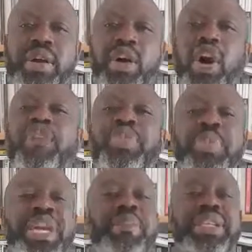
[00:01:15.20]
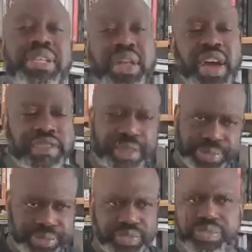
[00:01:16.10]
Often we come into life,
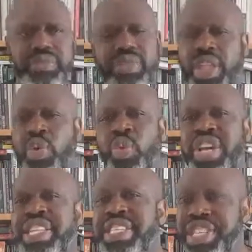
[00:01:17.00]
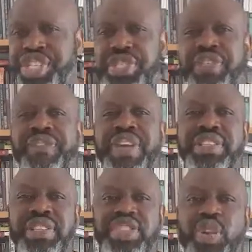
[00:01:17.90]
we're conditioned to fit
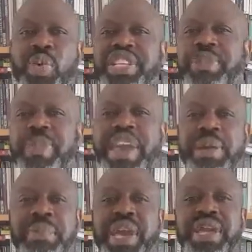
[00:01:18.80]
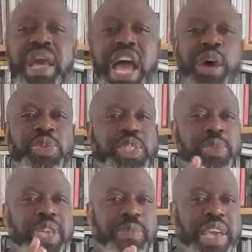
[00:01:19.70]
into certain ways of being, be it how it's
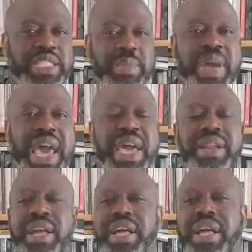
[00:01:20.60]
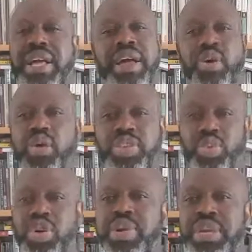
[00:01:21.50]
supposed to be as a man, or as a
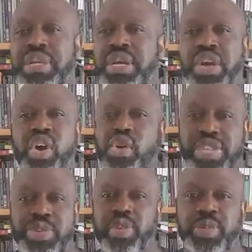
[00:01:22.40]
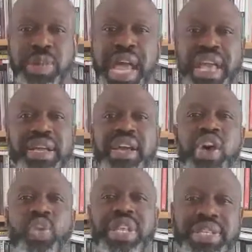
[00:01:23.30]
woman, or as somebody who's black.
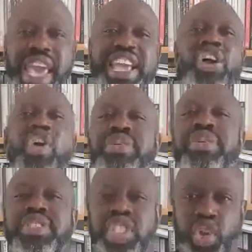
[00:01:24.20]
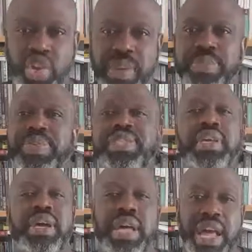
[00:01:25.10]
We take on scripts
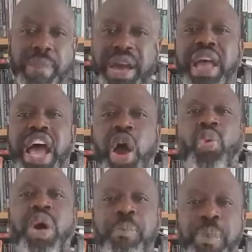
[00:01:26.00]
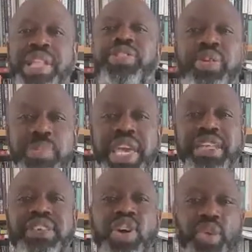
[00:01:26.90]
about how we're meant to
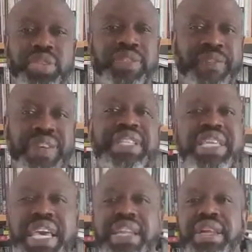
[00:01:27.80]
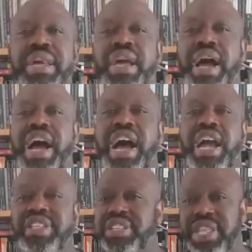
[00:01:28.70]
be in order to fit
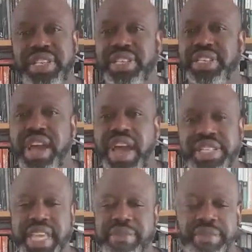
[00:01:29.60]
into society.